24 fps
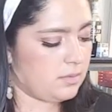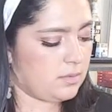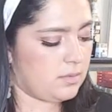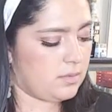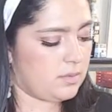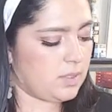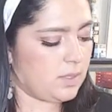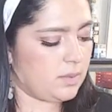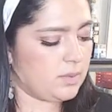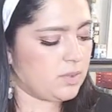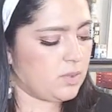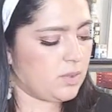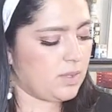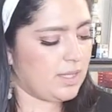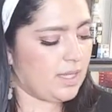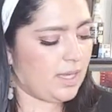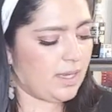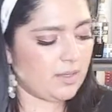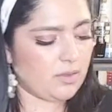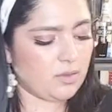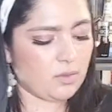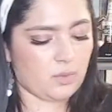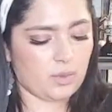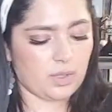So I'm doing
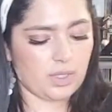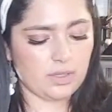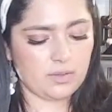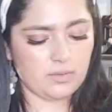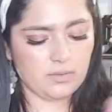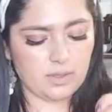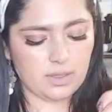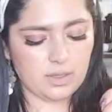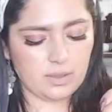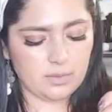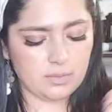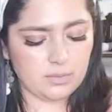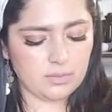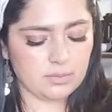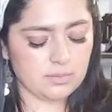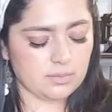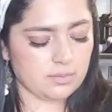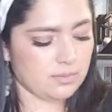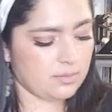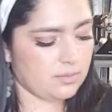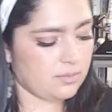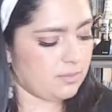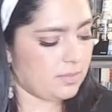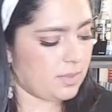like 3 of them,
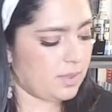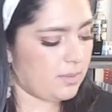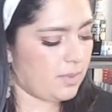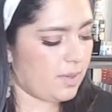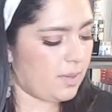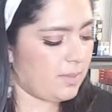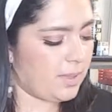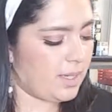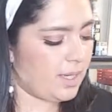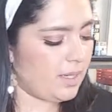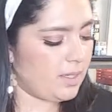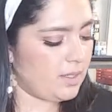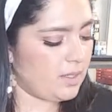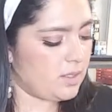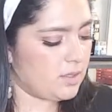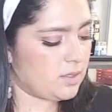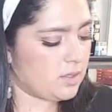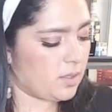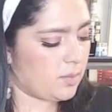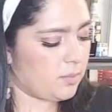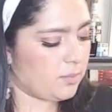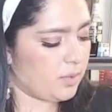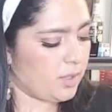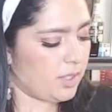but my bananas
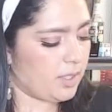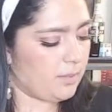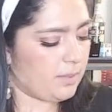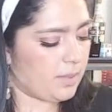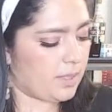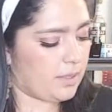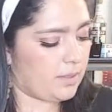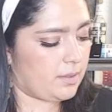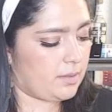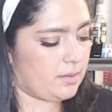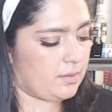are pretty big.